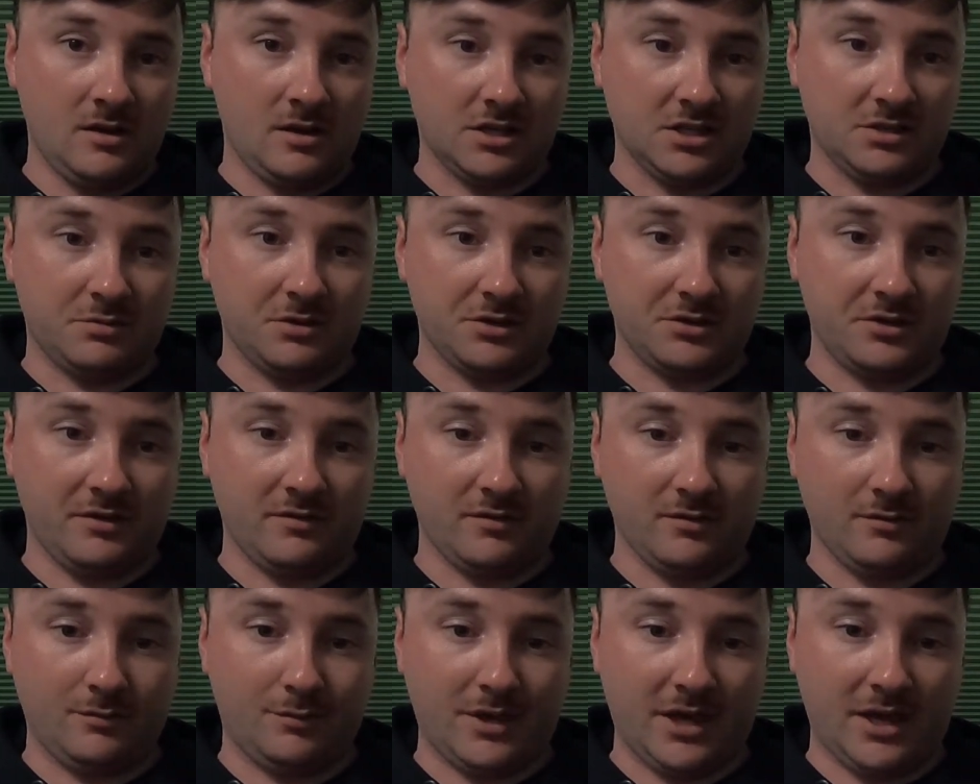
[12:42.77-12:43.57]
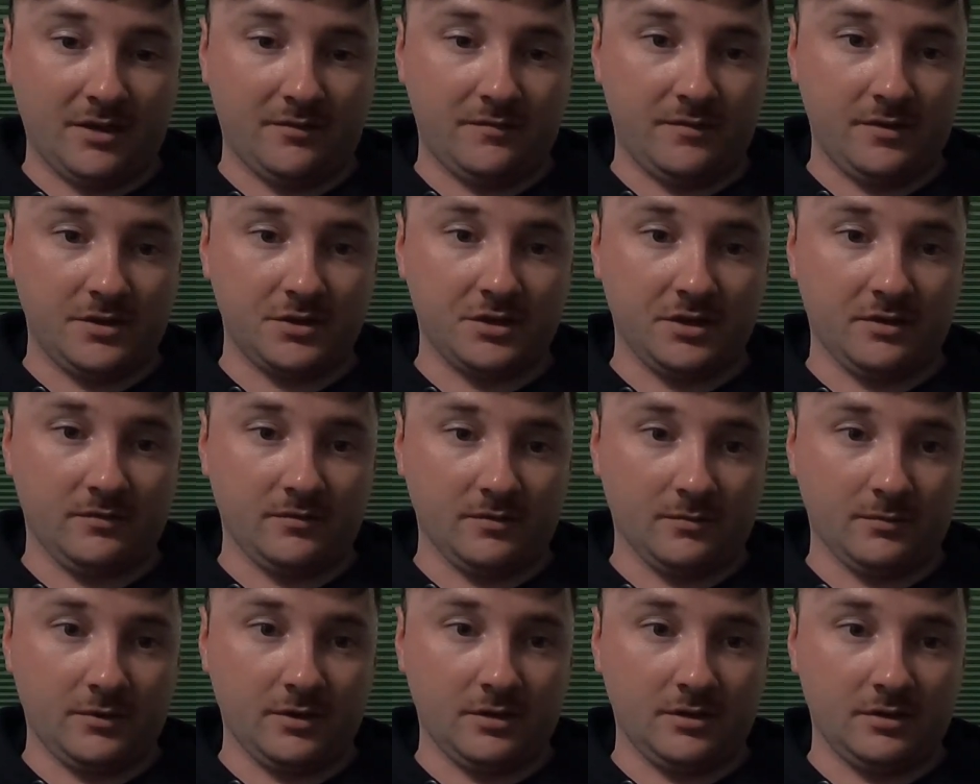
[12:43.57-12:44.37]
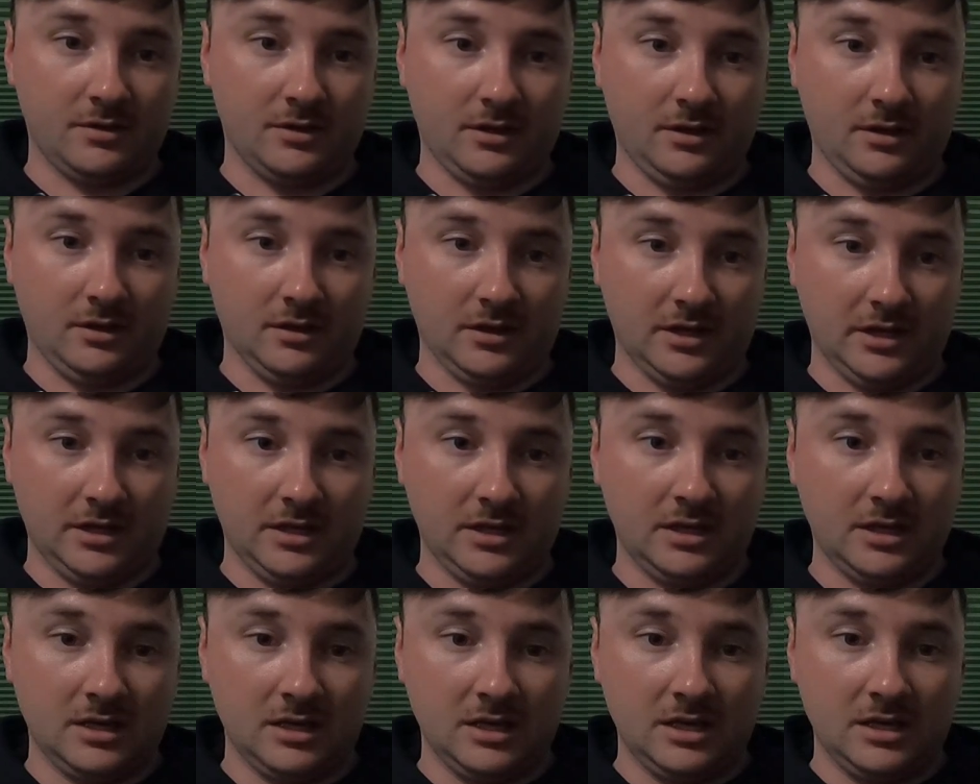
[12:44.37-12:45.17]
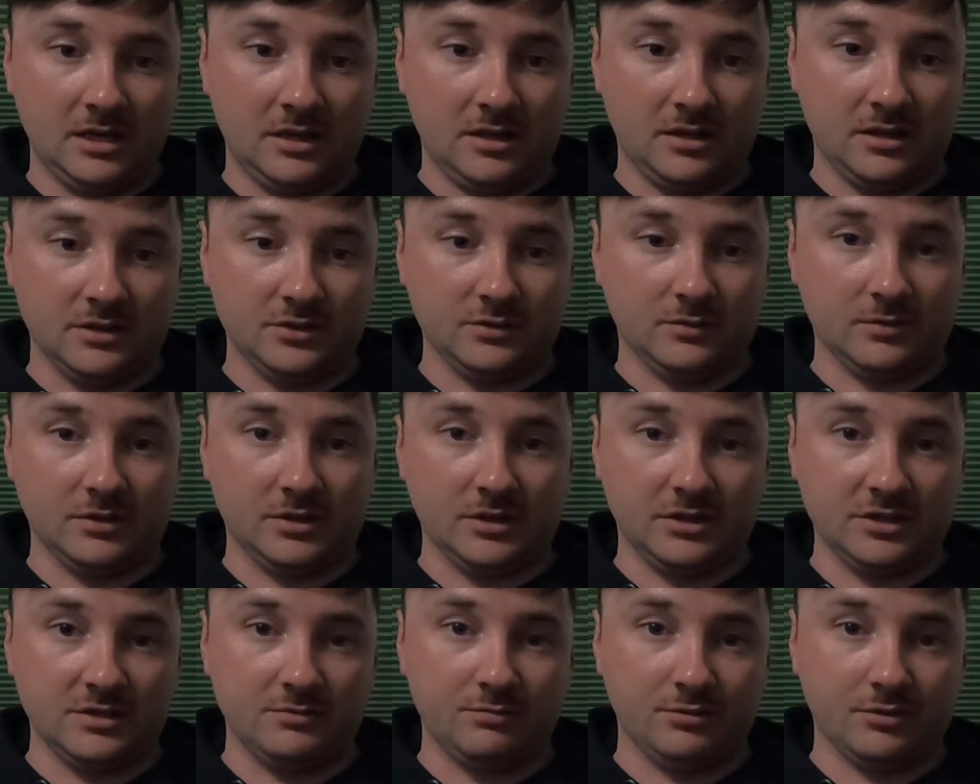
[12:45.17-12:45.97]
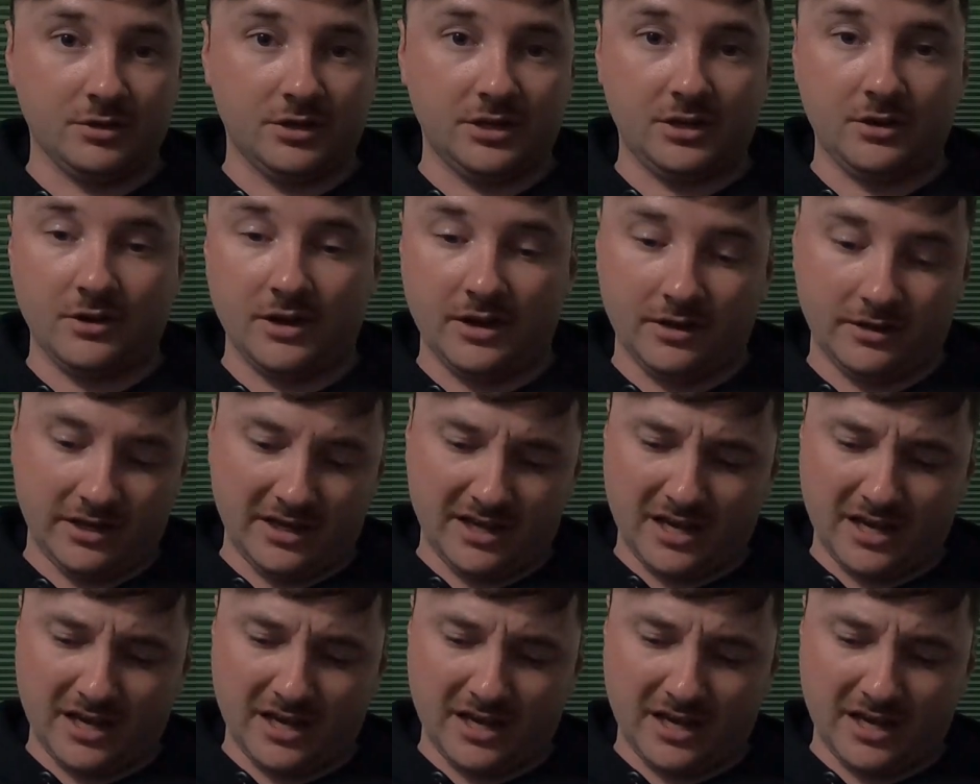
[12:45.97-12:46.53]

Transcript: especially for pan fishing from 13, like this one does pretty great.